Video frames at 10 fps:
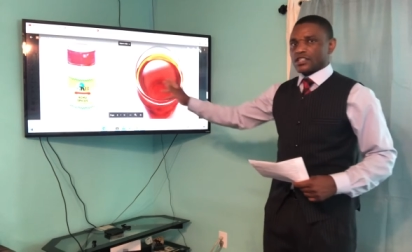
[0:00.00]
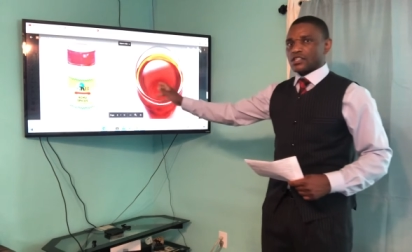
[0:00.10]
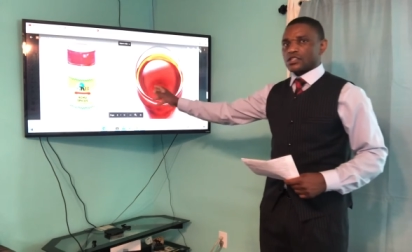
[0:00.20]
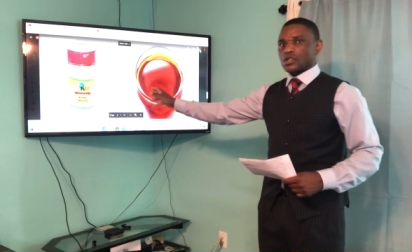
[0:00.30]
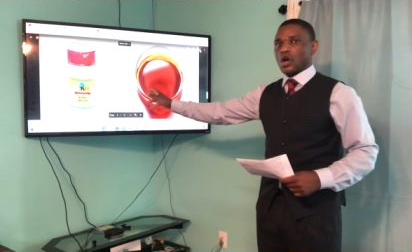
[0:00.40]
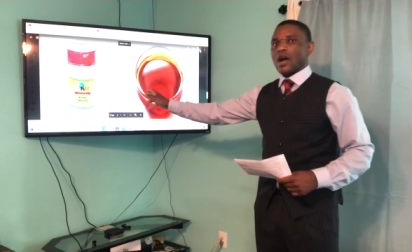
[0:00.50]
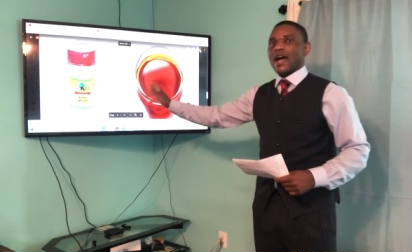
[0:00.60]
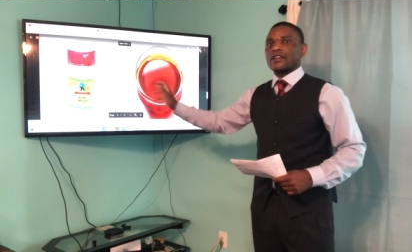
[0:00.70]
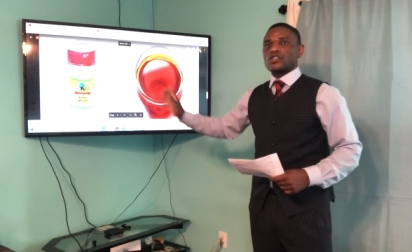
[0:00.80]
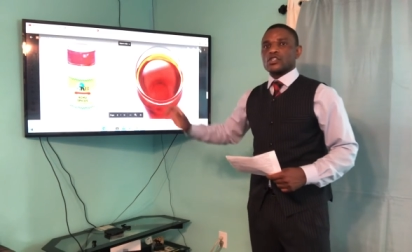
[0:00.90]
is called
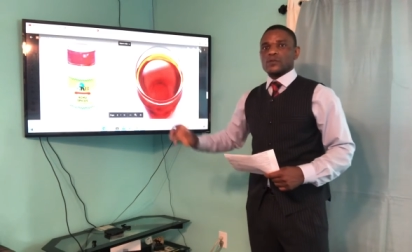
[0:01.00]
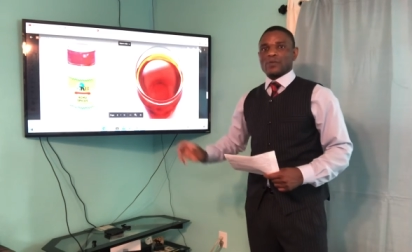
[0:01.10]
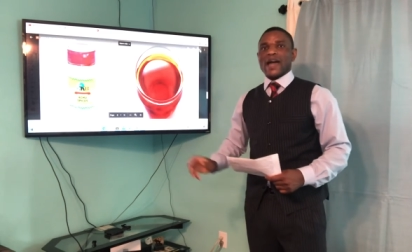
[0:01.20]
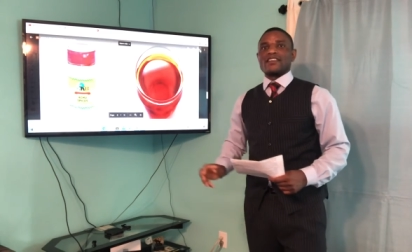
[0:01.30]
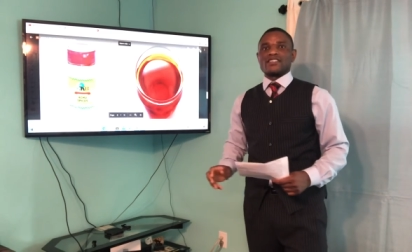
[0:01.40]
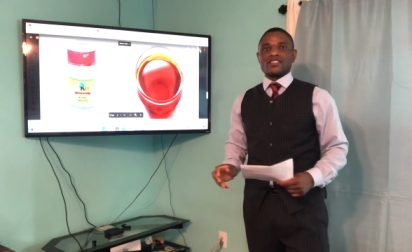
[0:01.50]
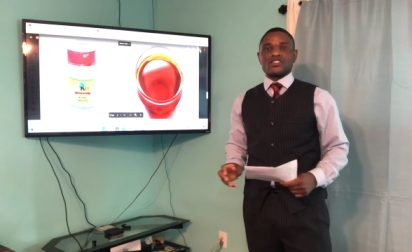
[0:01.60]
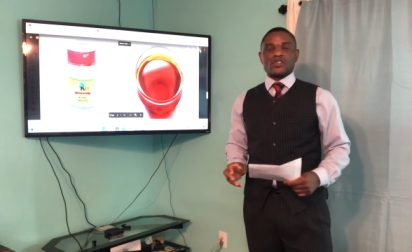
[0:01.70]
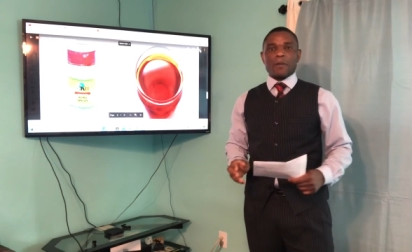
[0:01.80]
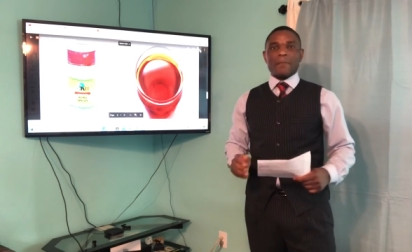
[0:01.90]
Achu
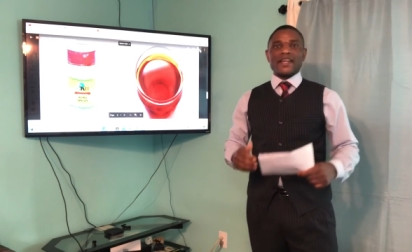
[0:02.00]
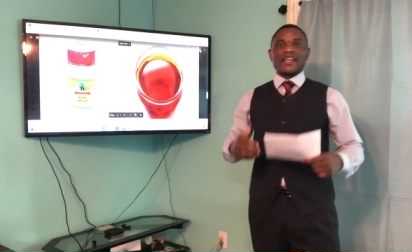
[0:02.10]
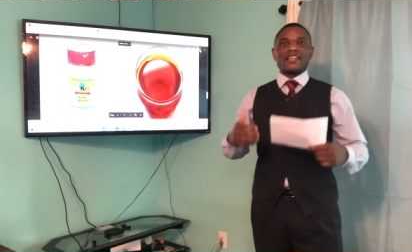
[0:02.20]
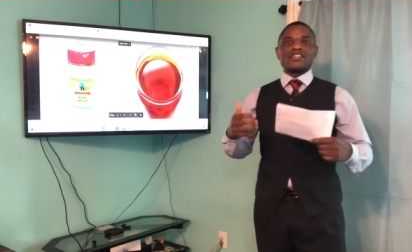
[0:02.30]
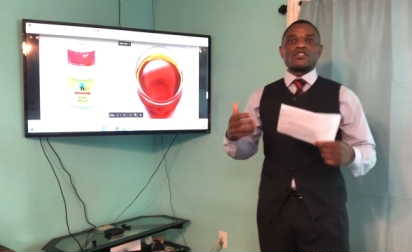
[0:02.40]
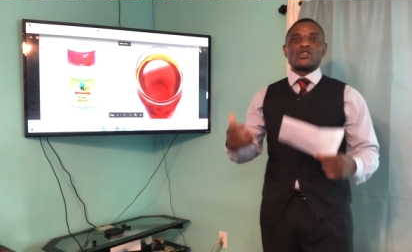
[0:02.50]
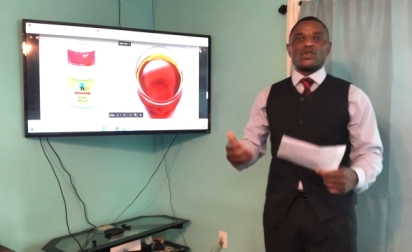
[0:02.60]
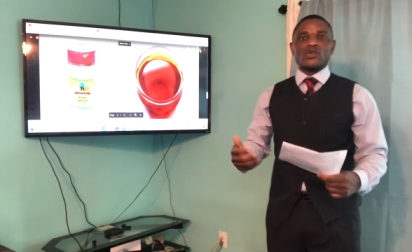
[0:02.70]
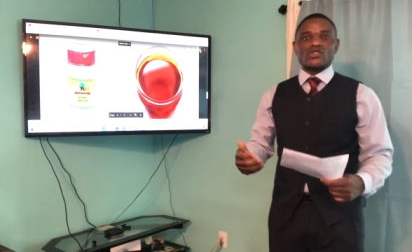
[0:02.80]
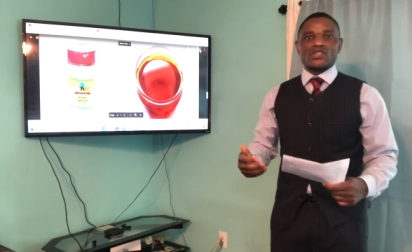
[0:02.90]
spices, but it is
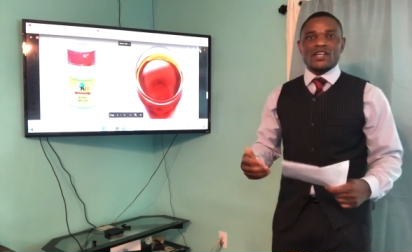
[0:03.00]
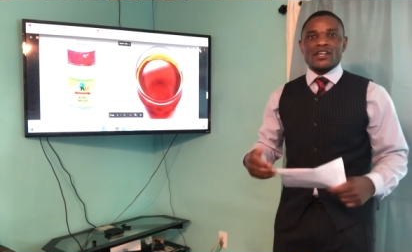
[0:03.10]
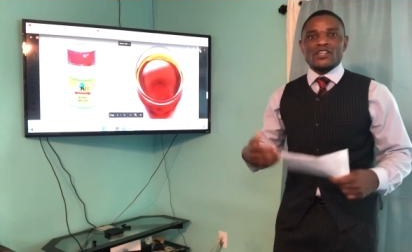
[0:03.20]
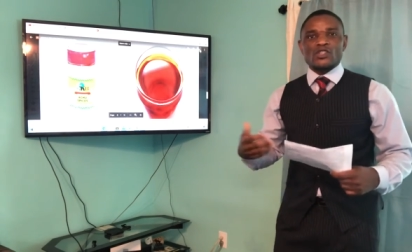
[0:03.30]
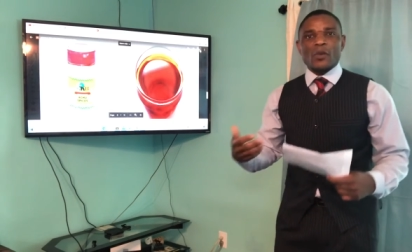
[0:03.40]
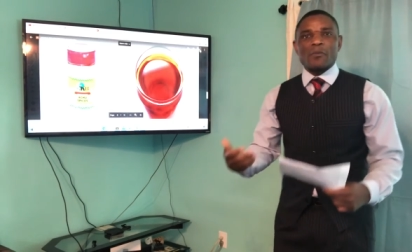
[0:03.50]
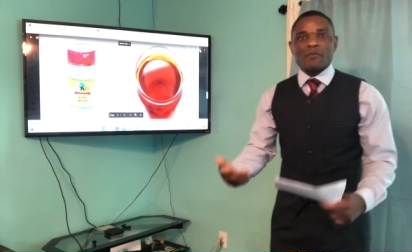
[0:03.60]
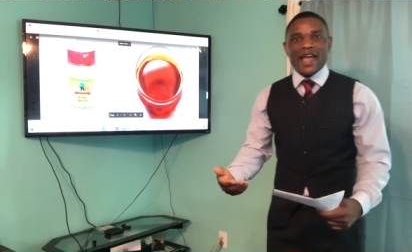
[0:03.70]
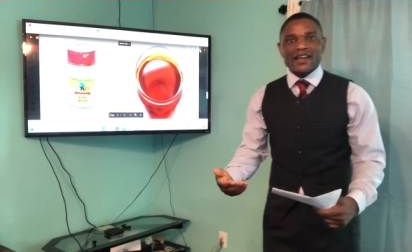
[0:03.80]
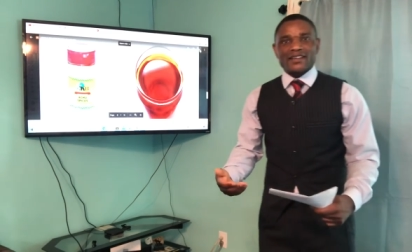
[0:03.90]
used to
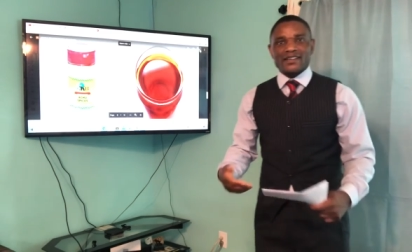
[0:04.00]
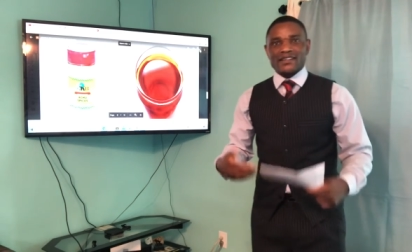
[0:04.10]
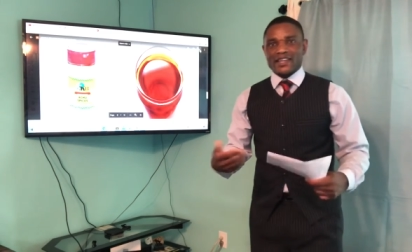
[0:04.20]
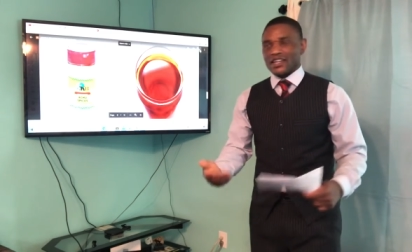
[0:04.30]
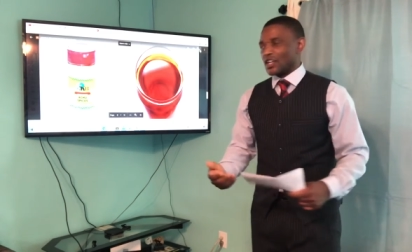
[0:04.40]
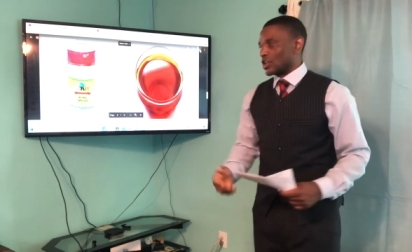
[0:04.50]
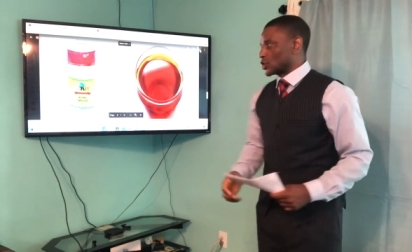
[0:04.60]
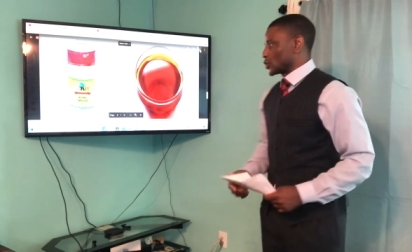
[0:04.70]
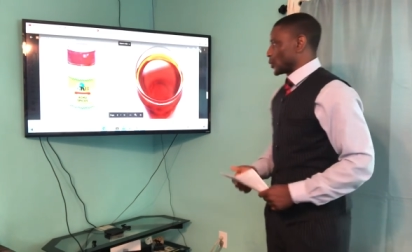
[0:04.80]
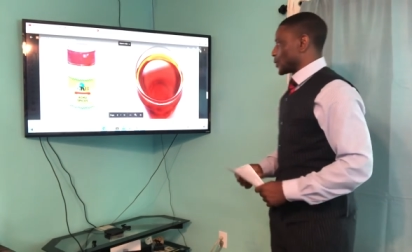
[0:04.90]
make the yellow
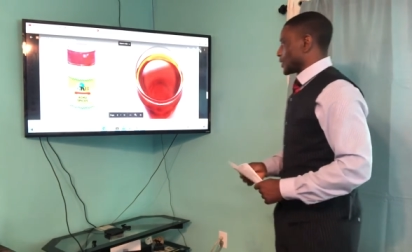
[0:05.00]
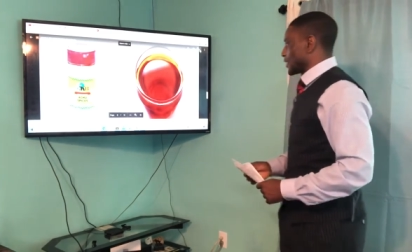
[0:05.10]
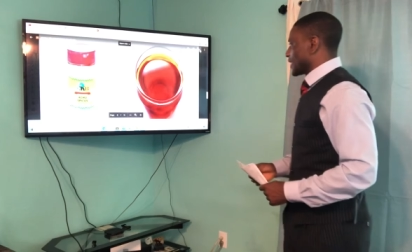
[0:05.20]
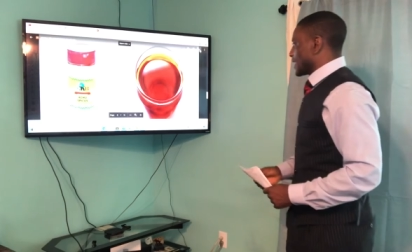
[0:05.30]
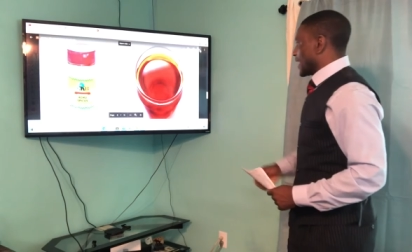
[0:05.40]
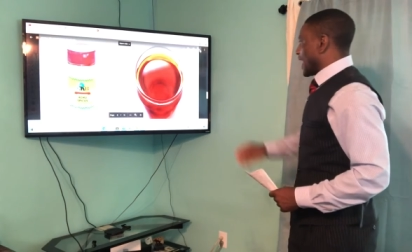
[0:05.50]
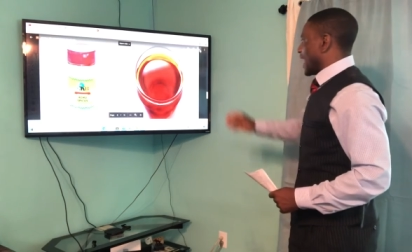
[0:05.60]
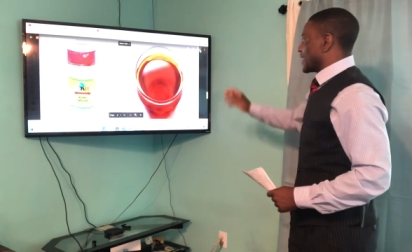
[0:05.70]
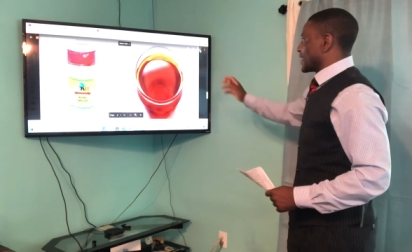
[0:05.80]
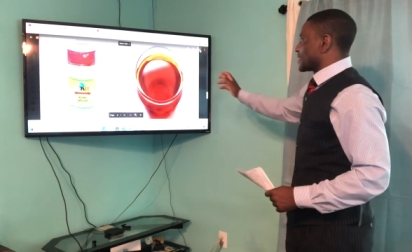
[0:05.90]
soup.
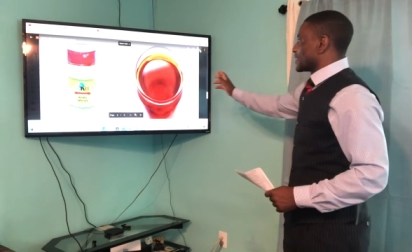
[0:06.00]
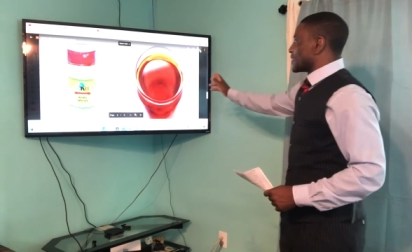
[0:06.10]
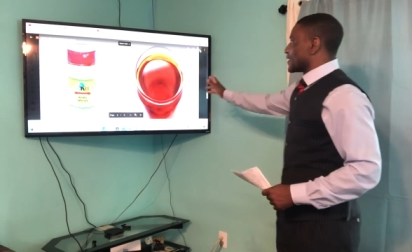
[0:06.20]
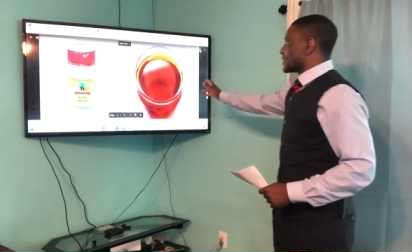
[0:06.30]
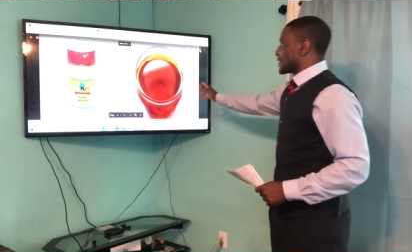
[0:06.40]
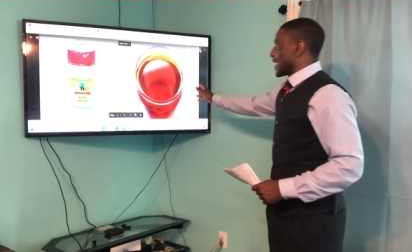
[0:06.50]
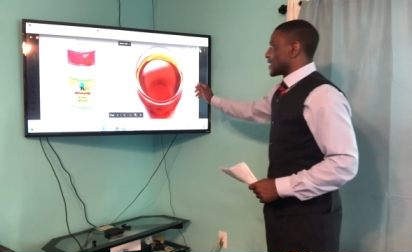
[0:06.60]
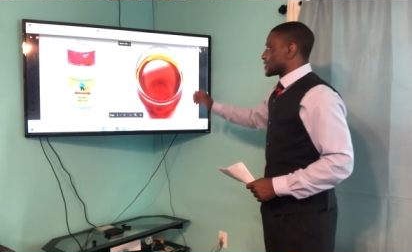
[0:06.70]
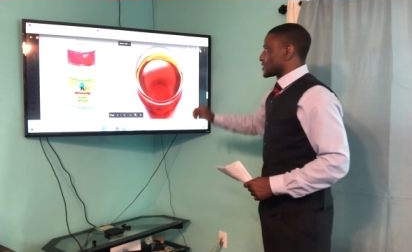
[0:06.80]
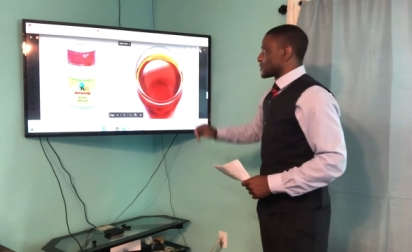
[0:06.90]
And then
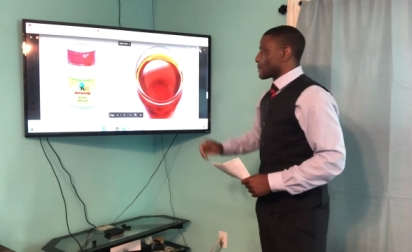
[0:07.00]
next,